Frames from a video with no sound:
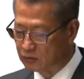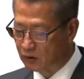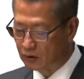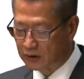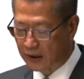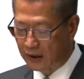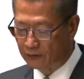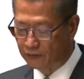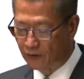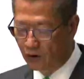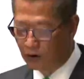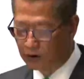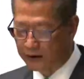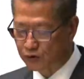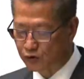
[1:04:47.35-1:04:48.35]
the measure
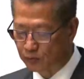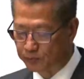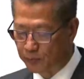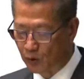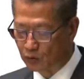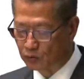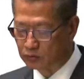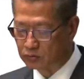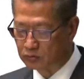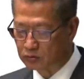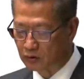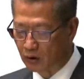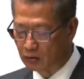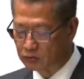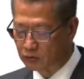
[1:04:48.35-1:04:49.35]
has delivered notable
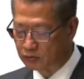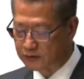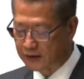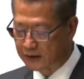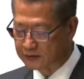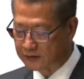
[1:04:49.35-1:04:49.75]
results.